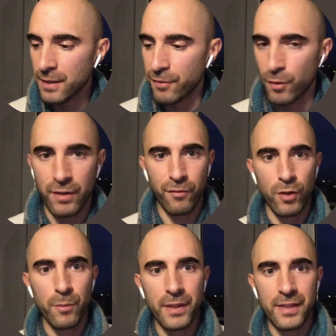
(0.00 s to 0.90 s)
If we
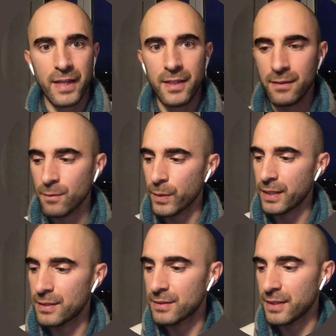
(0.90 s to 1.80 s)
open it again, we
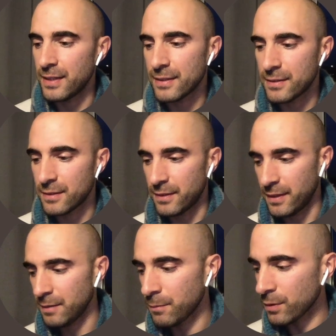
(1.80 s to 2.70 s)
can see that it's in the
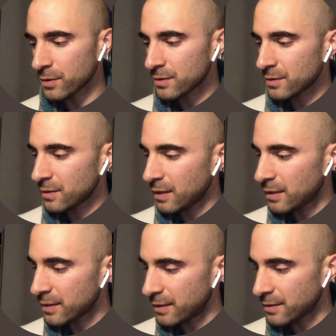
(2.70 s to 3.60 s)
inbox.
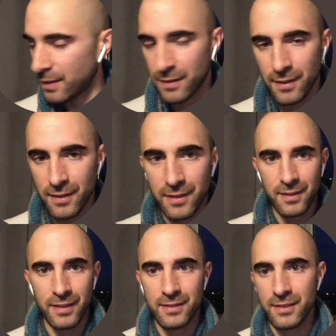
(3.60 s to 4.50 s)
As I said,
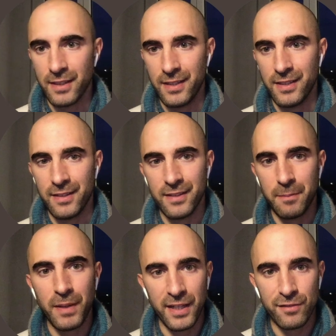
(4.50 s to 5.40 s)
it's the
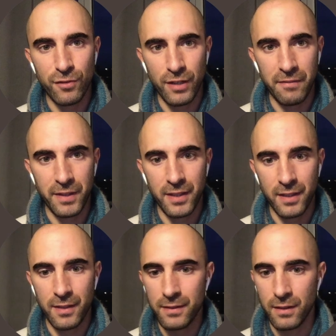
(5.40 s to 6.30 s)
place for everything.
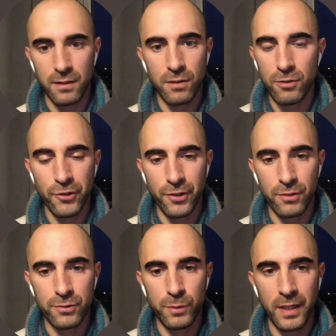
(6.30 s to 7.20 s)
All your
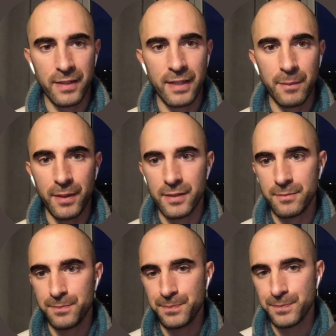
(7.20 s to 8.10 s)
notes will end up there.
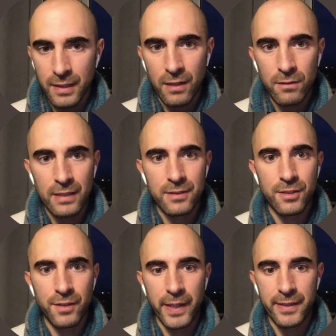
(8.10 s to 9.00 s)
Now let's
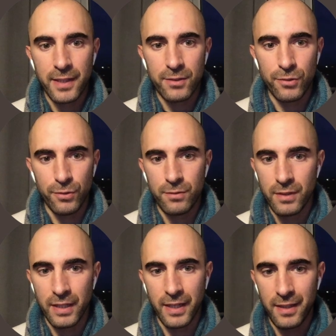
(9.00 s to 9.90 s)
create a to-do.
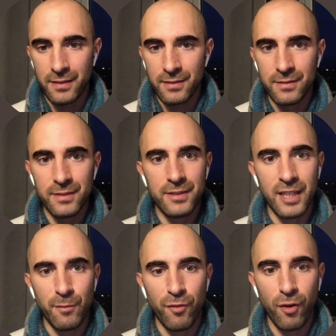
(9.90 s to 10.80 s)
Again,
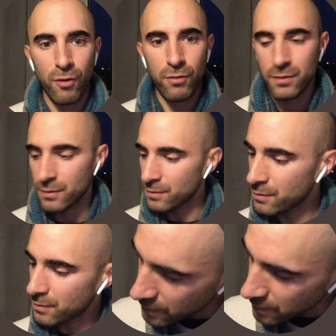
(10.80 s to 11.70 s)
same flow,
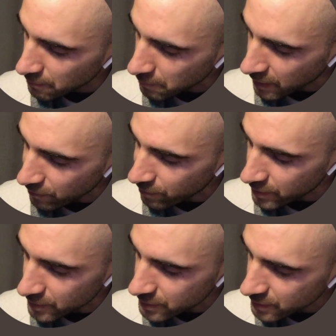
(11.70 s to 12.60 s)
my
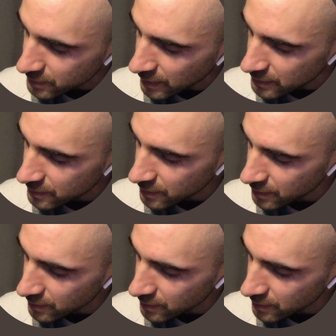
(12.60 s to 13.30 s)
first task.